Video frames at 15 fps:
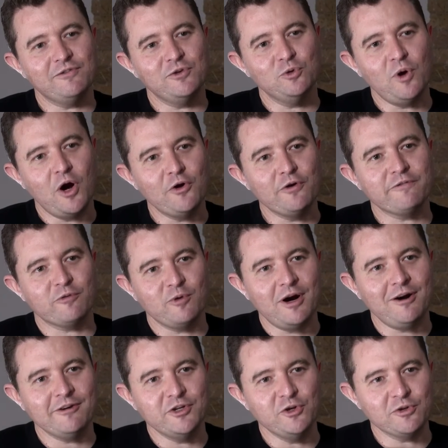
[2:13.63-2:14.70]
you own a
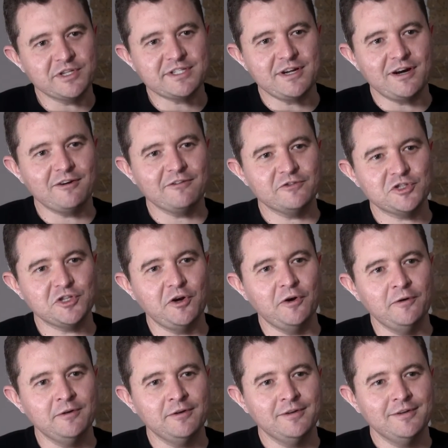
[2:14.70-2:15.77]
Ferrari, you're the star of the show.
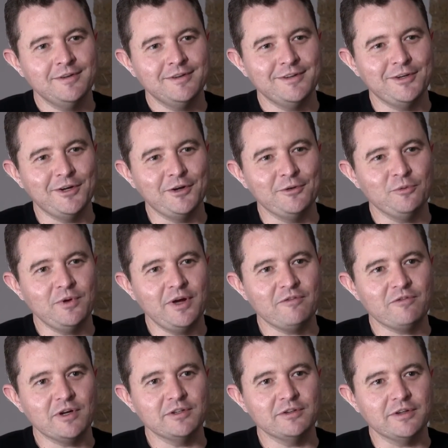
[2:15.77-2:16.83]

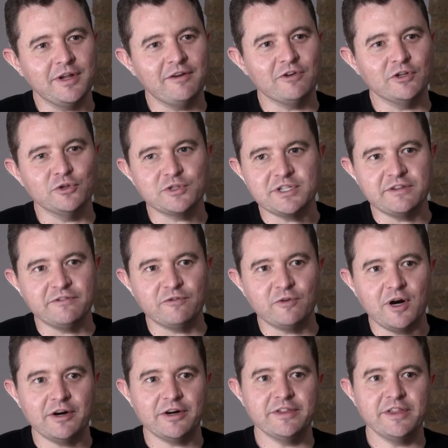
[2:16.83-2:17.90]
Everyone looks at the
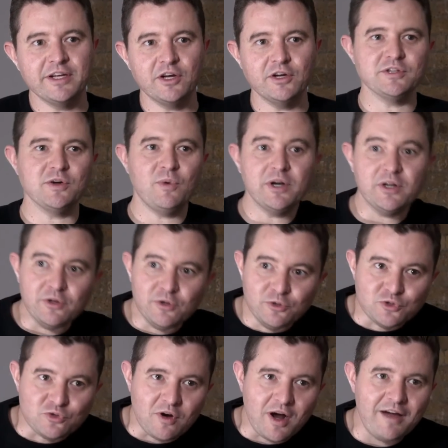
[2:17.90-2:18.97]
Ferrari and then goes, I wonder
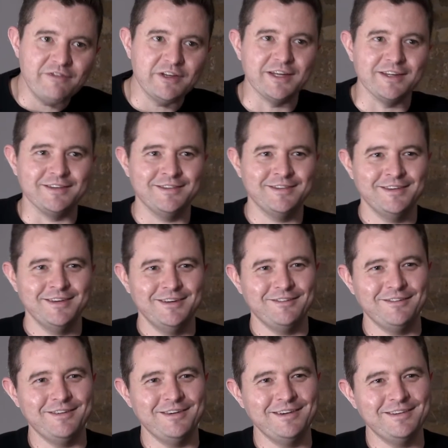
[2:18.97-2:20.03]
who's driving it,
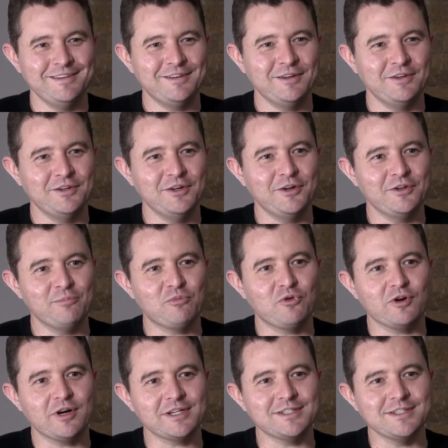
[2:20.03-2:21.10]
right? The
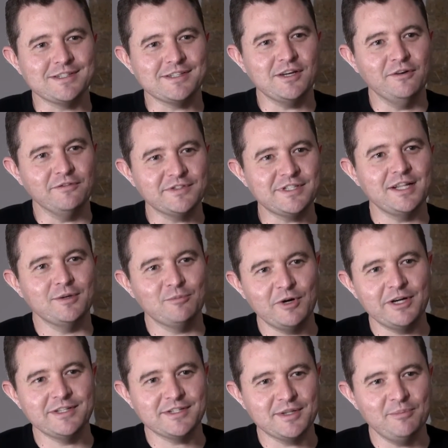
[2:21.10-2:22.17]
product itself
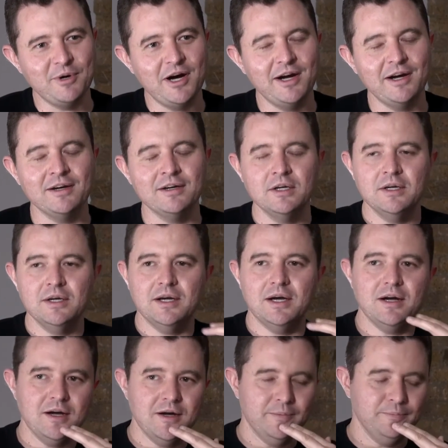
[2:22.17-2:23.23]
celebrates the buyer.
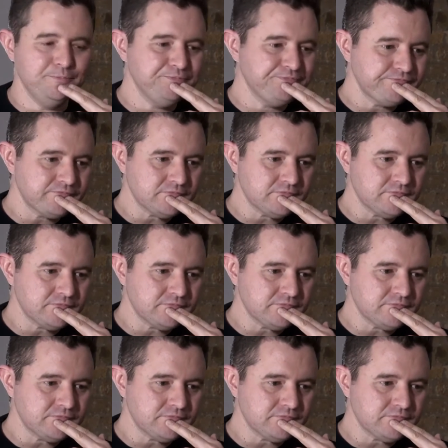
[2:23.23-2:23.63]
The